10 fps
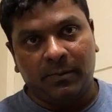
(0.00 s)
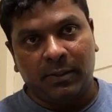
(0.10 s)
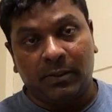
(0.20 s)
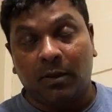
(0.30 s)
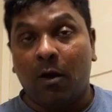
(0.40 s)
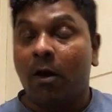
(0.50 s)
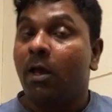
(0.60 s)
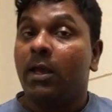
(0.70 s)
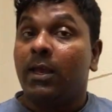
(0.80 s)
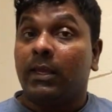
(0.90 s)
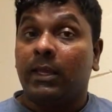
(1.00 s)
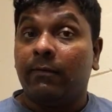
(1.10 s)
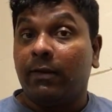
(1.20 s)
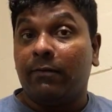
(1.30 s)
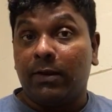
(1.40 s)
So
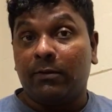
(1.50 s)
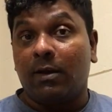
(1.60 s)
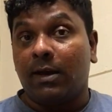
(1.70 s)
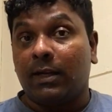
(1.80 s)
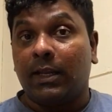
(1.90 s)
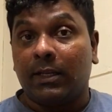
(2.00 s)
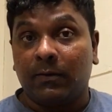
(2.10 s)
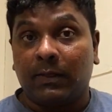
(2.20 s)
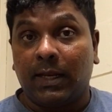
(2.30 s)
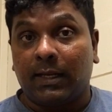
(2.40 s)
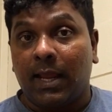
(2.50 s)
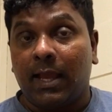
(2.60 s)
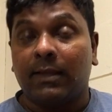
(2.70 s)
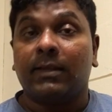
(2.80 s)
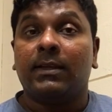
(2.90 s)
even when you got an acute
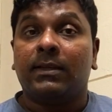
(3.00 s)
attack,